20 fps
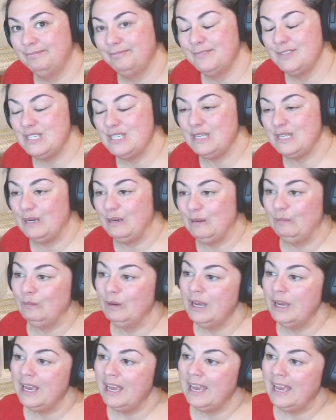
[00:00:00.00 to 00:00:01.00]
So
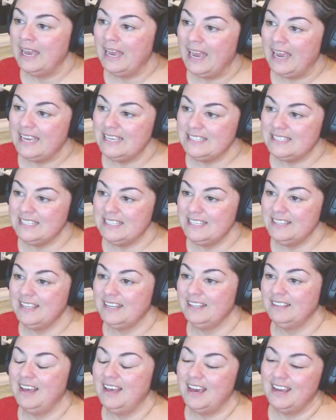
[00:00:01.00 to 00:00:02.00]
I see that
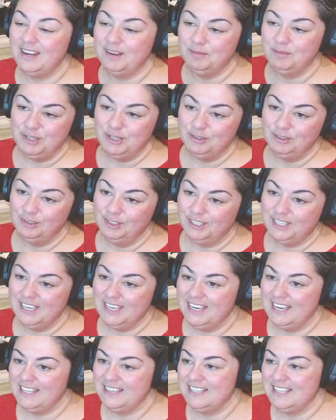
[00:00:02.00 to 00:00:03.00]
a lot. And when you're looking
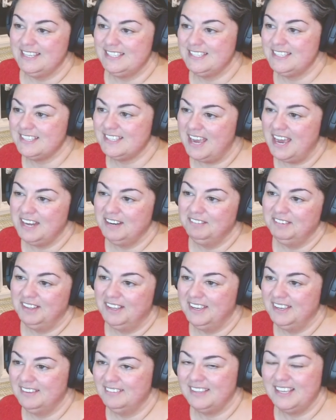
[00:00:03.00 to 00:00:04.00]
at this, it's kind of
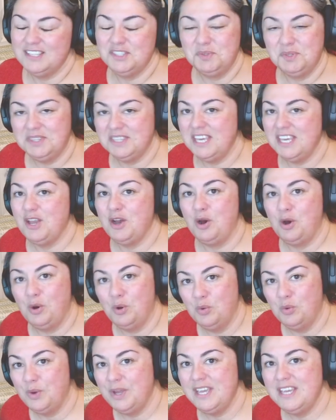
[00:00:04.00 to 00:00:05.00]
like, that's what they
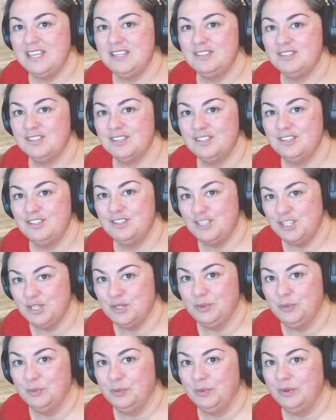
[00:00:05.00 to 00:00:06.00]
always
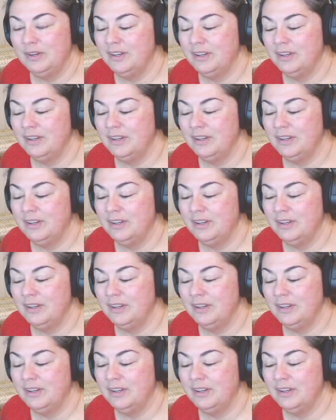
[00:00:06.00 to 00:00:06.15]
do.